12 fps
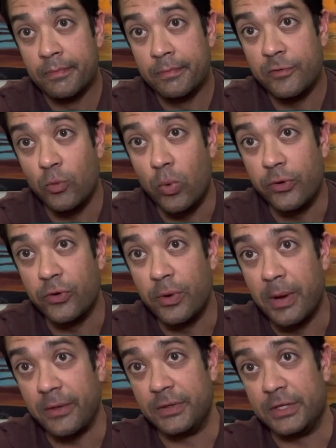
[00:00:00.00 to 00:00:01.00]
If you're wondering
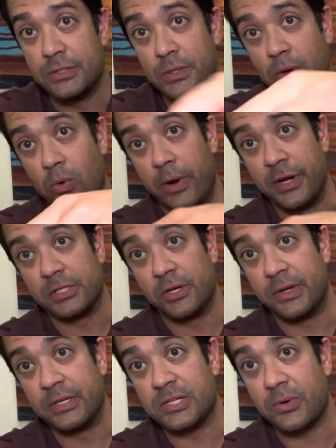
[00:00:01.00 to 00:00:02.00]
about these horrendous
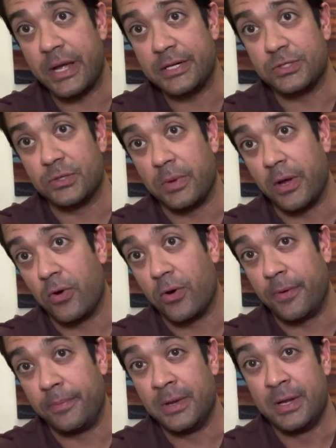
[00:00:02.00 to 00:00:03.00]
looking scratches on my
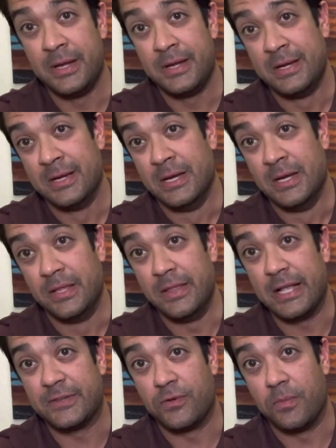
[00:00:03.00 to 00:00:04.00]
arm,
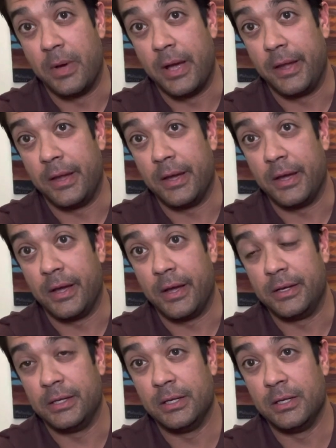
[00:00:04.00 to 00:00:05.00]
that's from
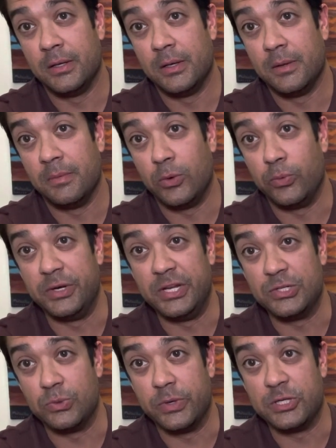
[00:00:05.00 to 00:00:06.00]
my
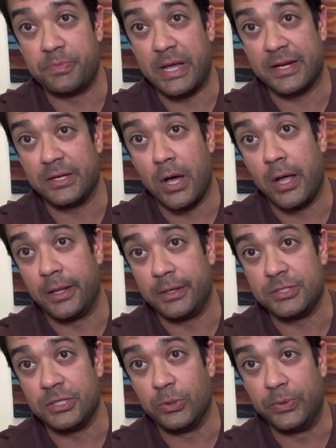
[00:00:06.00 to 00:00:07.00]
Rhodesian Ridgeback, Nala.
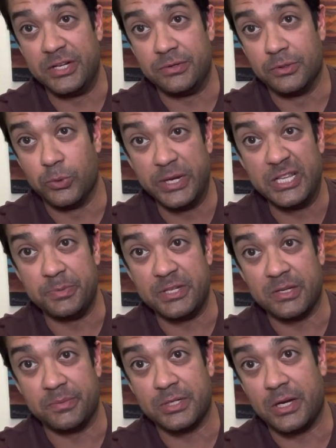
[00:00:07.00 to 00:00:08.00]
She greets me
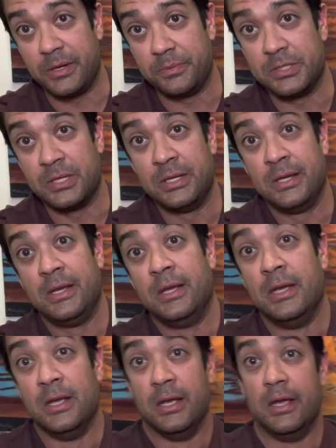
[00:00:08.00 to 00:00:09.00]
sometimes
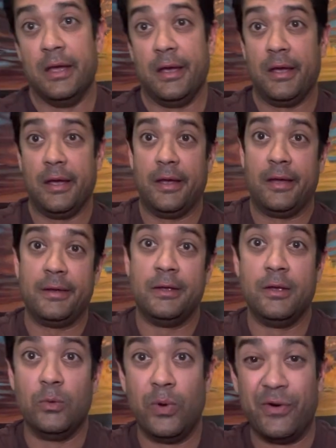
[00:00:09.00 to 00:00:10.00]

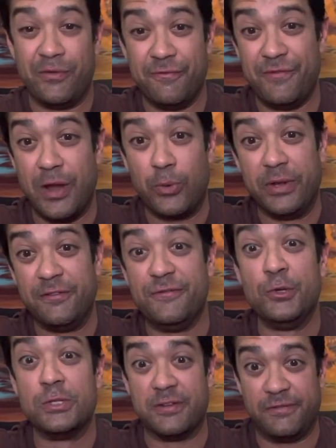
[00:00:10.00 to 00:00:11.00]
very
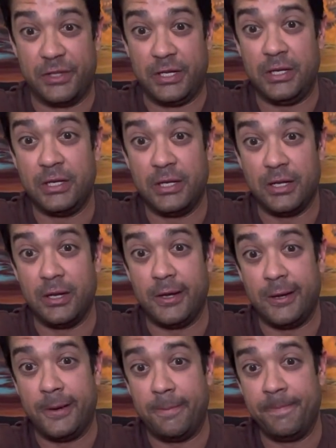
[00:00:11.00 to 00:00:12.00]
effusively,
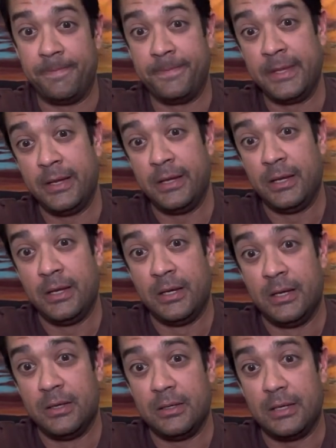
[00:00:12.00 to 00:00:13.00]

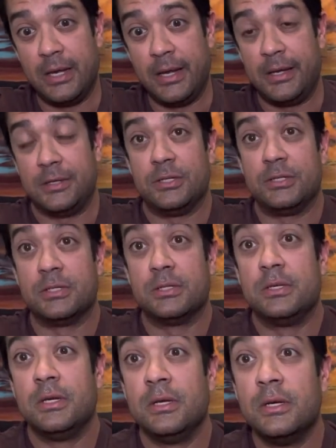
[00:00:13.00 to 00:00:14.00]
and
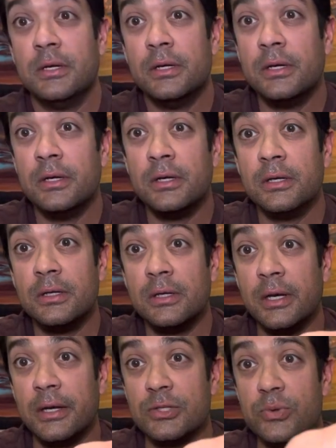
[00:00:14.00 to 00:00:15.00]
just
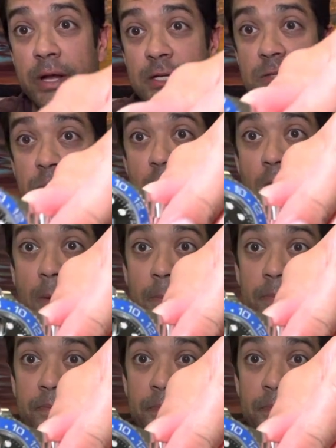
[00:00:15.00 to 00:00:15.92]
kind of scratches me up.